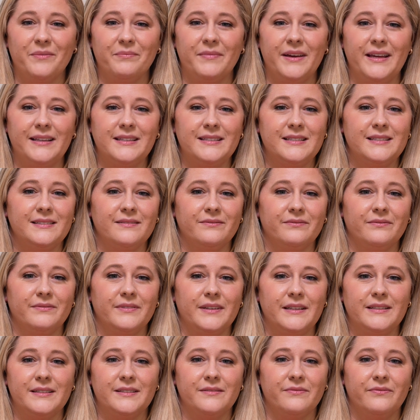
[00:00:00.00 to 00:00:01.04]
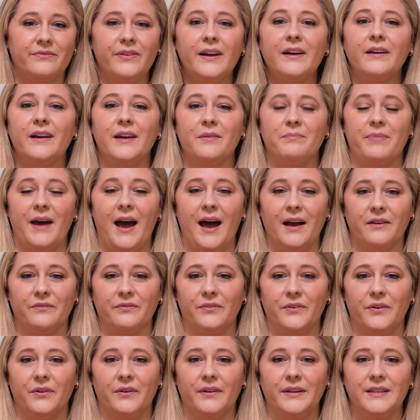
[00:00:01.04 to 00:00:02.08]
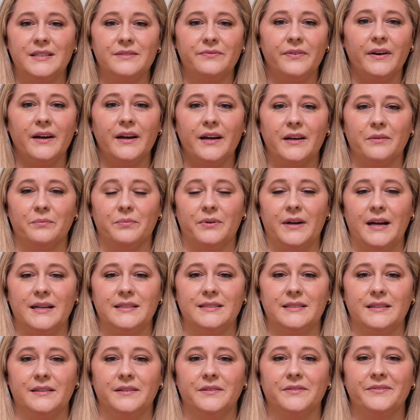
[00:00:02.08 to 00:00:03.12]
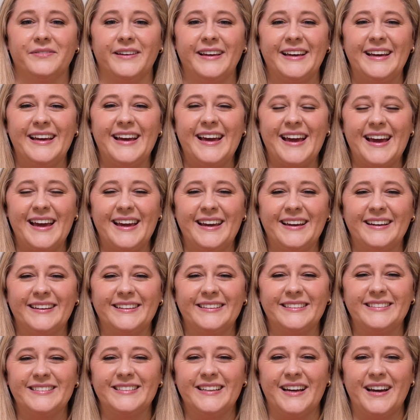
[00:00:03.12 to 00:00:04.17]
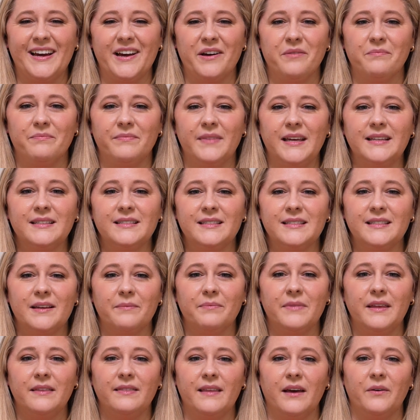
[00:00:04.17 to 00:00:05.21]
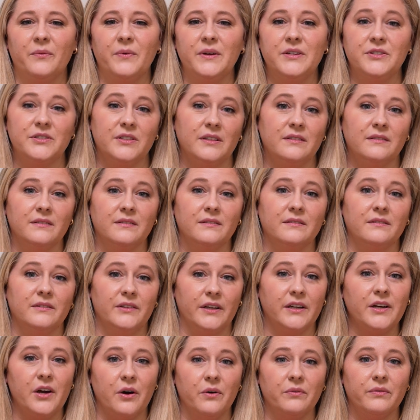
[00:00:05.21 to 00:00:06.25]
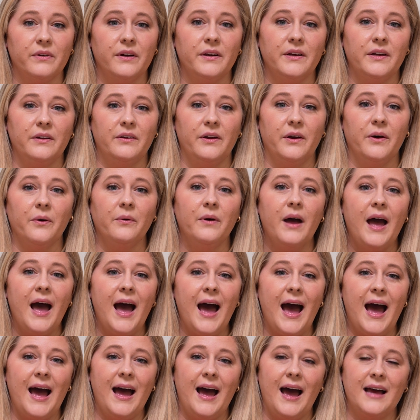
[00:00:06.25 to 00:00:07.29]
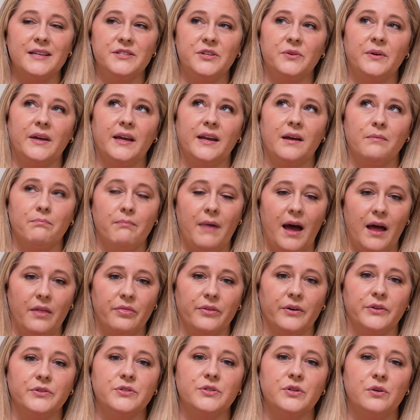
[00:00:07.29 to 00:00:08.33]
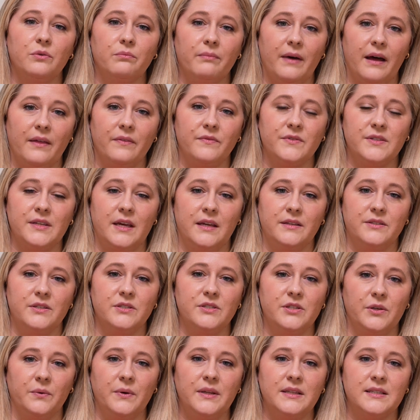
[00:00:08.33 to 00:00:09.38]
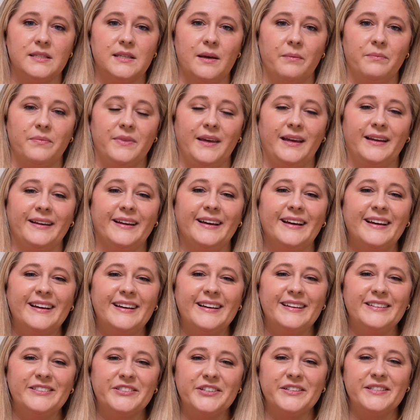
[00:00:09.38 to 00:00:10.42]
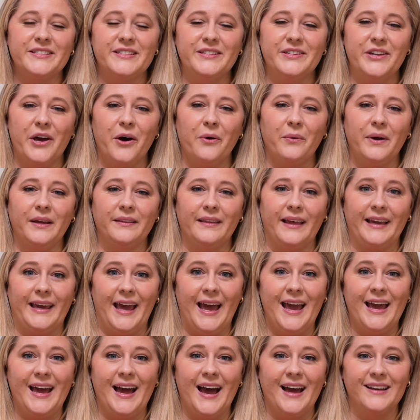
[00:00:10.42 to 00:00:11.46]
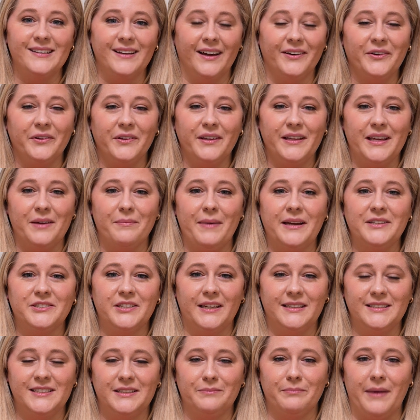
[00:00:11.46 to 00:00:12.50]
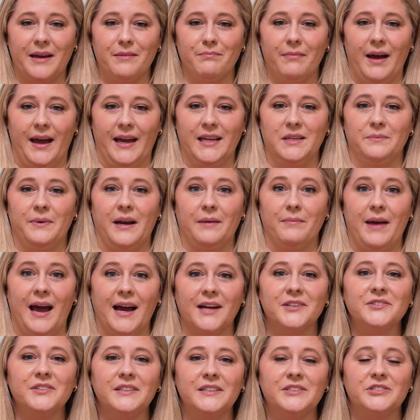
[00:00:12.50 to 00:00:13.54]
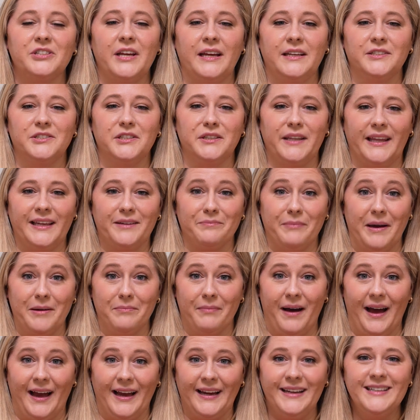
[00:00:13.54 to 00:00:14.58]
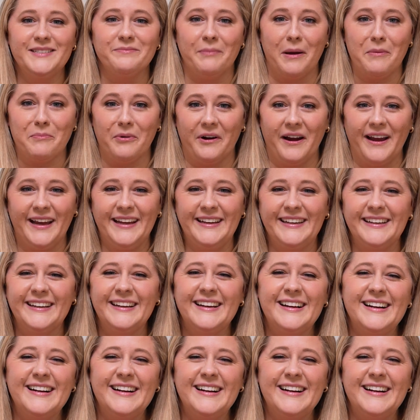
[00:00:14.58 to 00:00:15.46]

It's very impactful. It's very impressive. And it's something that we shouldn't look over, As you get a month or 2 months into doing something, just knowing like, hey, not only am I changing my mind, but I'm actually changing like my mind, my brain.